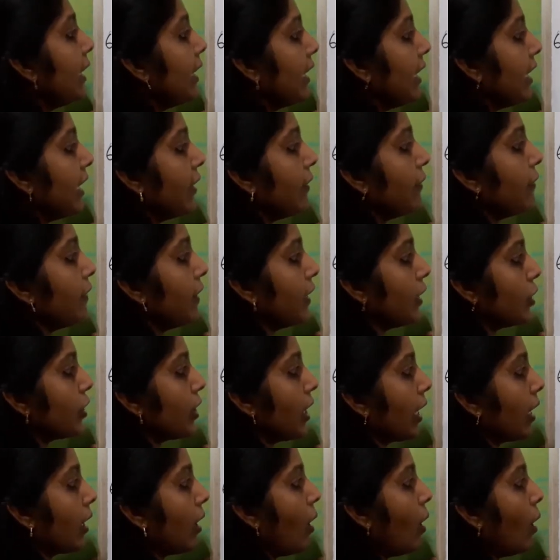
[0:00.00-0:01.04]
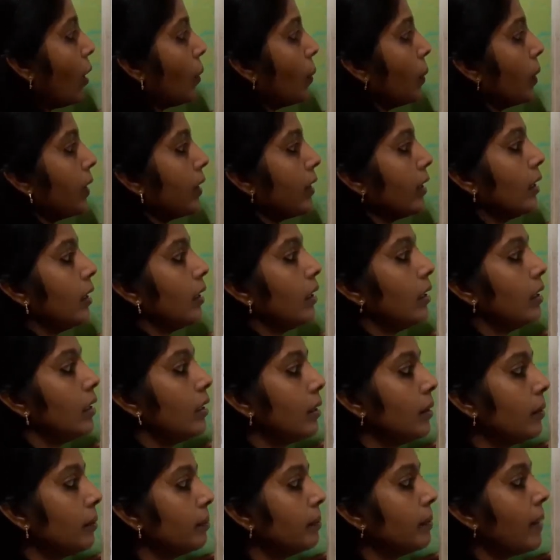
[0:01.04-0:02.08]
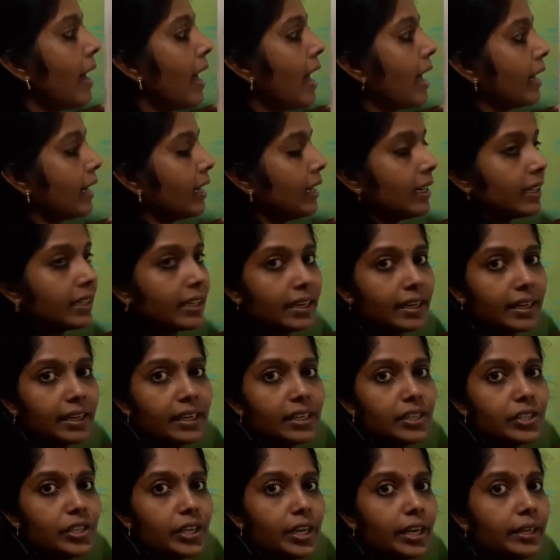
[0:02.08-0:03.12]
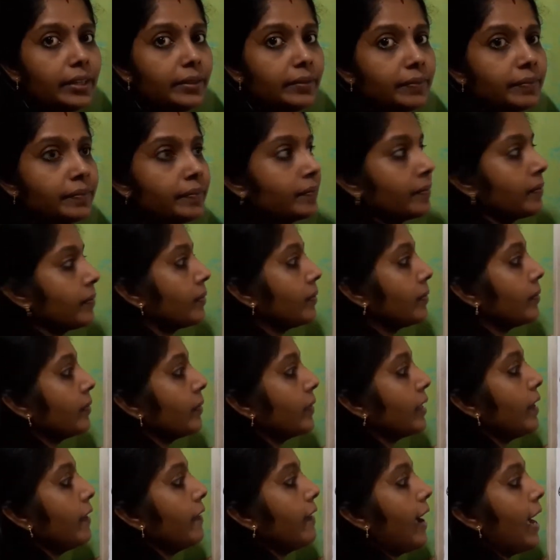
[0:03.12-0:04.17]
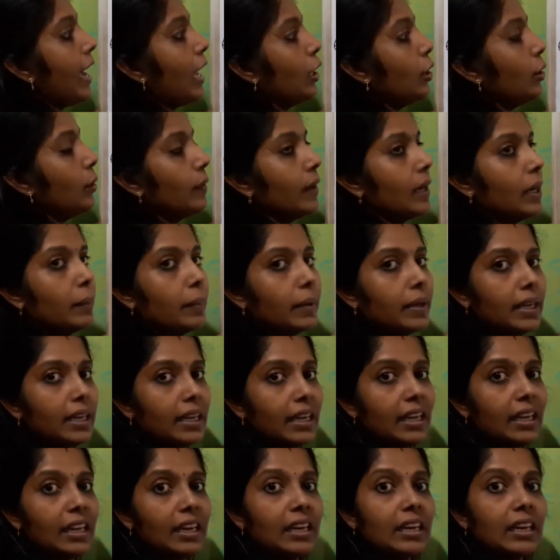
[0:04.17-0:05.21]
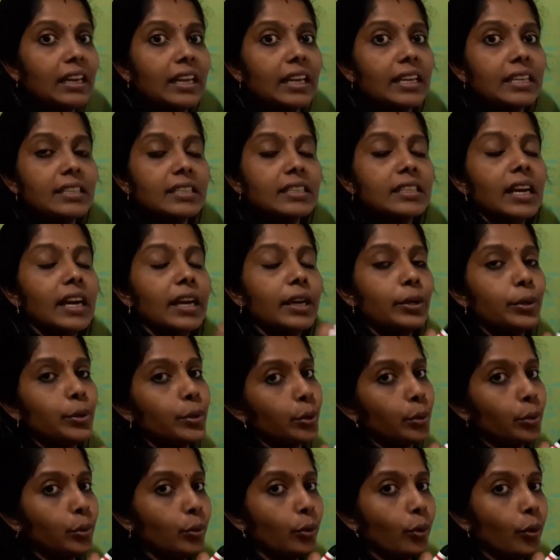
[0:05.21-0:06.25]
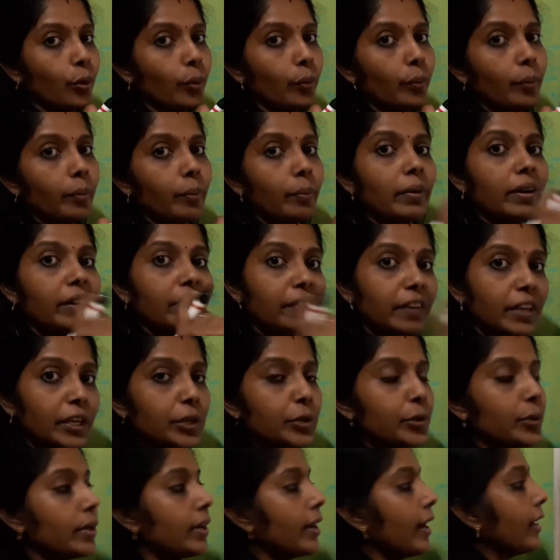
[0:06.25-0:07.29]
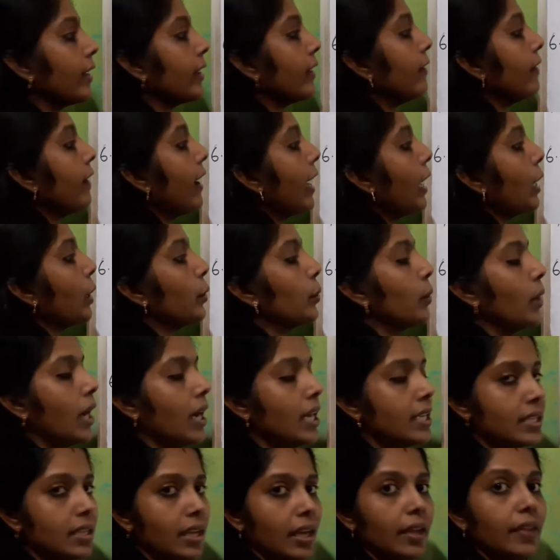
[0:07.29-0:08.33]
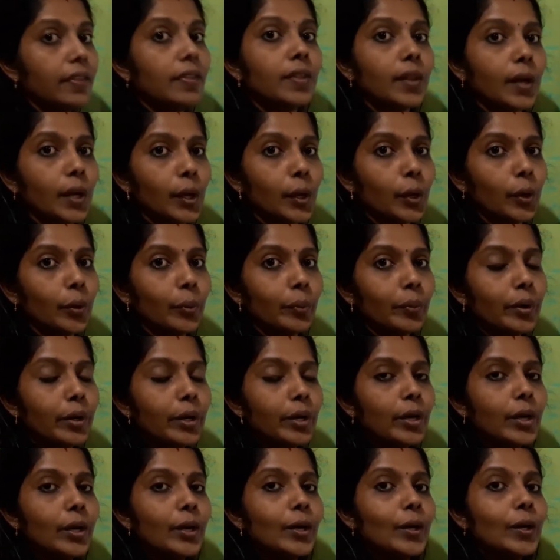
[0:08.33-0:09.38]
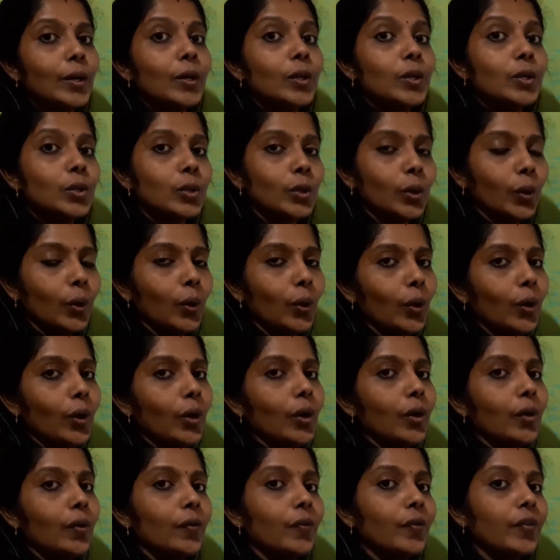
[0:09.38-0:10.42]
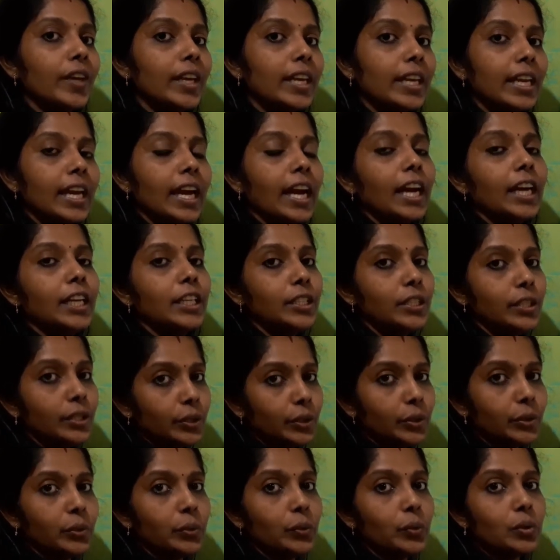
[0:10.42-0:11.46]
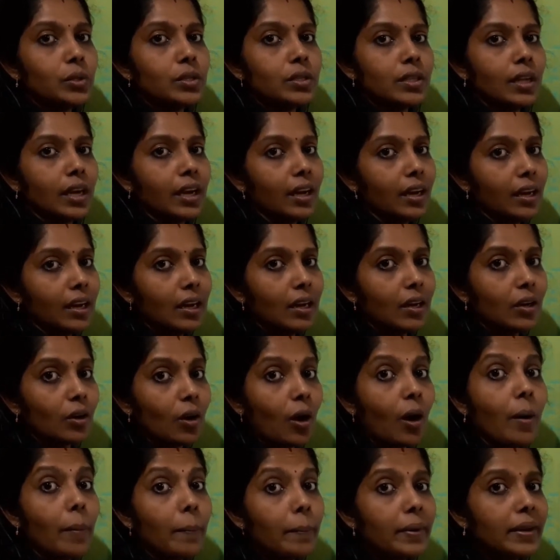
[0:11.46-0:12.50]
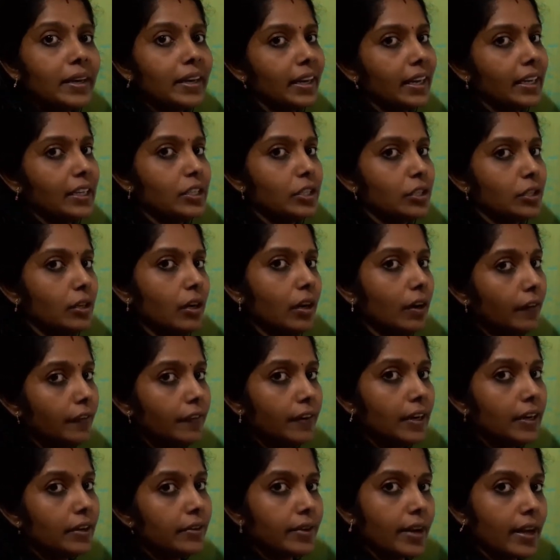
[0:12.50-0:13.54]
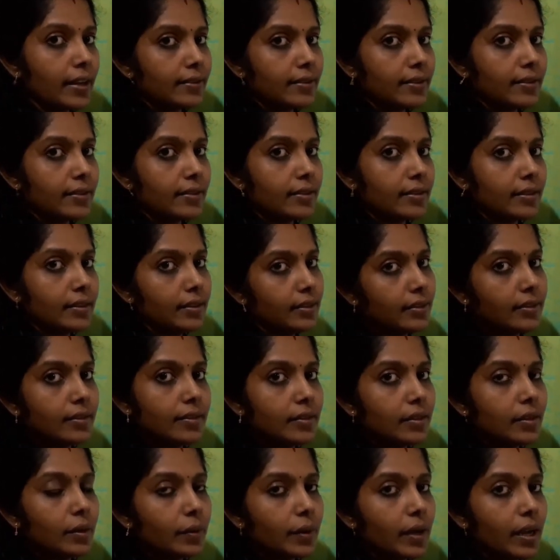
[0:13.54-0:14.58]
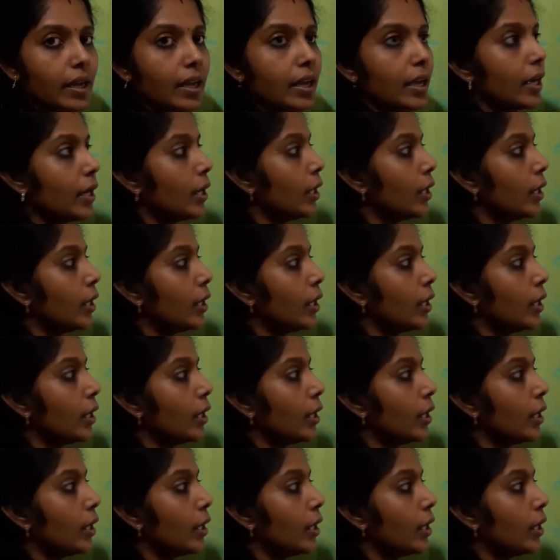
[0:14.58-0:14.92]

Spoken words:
If we check out with the parallel connection, the value will be less than 2 ohm. But we should get the value as 3 ohm. So we can use the combination of resistors. Okay.